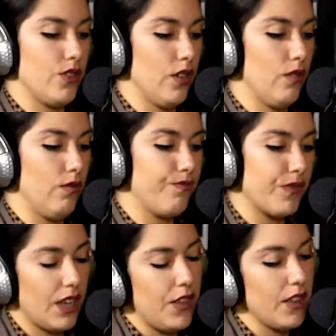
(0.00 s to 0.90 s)
So
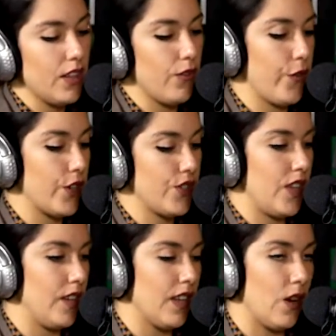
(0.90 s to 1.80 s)
I think that the first
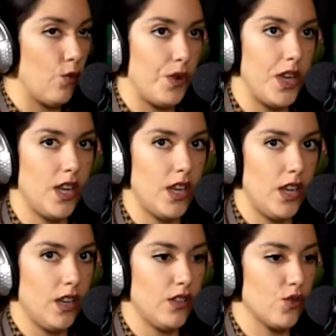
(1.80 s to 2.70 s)
thing that
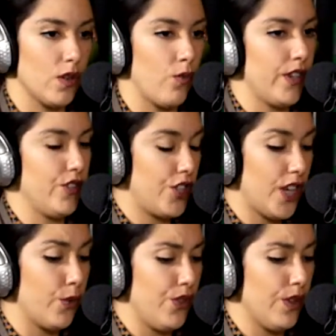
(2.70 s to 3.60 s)
we sort of wanted to
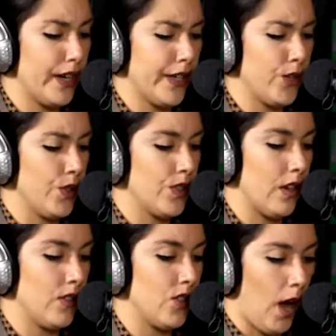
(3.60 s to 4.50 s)
share with you guys was
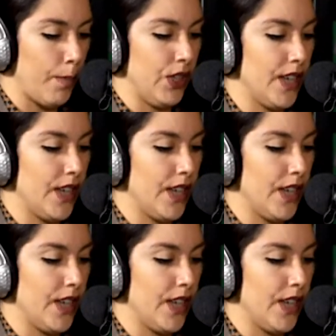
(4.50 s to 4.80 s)
top